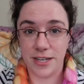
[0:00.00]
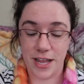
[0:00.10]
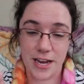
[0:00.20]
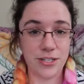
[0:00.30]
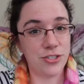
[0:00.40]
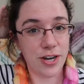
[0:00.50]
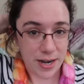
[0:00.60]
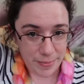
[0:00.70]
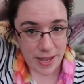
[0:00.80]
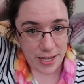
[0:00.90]
again, to try
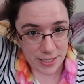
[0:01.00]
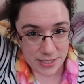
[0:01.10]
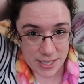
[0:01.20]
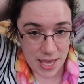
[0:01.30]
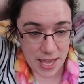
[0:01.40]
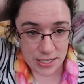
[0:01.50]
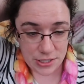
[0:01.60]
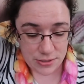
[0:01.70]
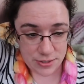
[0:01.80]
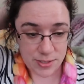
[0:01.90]
and make a DK,
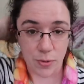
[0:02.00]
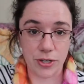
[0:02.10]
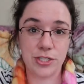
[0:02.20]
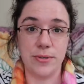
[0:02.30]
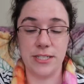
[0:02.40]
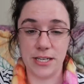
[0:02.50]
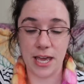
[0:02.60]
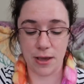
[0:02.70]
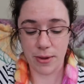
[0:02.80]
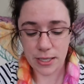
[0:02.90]
sport to a
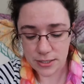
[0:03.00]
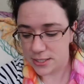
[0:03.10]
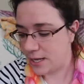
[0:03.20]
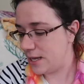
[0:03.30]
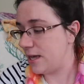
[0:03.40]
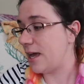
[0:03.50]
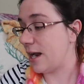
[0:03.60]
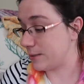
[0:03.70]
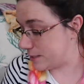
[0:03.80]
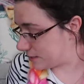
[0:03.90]
DK weight.
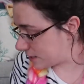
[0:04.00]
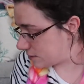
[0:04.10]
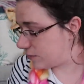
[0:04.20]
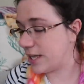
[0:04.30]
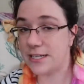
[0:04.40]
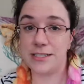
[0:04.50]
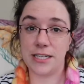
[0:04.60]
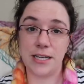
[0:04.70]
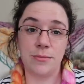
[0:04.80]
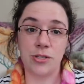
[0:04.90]
And I was successful last
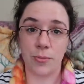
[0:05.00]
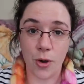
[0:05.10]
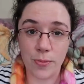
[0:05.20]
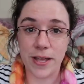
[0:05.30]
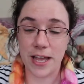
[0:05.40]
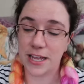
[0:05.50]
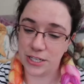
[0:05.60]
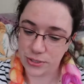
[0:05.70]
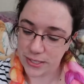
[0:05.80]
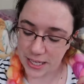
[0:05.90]
time, so I'm hoping I
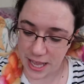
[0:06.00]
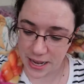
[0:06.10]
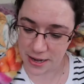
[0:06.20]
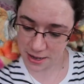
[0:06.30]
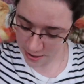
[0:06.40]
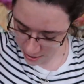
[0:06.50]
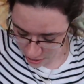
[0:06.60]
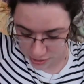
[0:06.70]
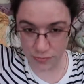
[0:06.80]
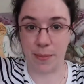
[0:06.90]
can do it again,
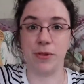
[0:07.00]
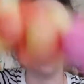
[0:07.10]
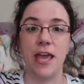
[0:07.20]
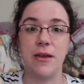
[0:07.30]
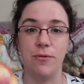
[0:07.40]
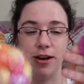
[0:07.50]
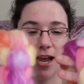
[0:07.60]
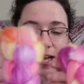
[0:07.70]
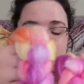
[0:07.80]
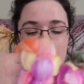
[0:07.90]
just replicate what I
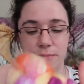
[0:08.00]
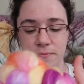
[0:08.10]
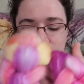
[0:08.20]
had done.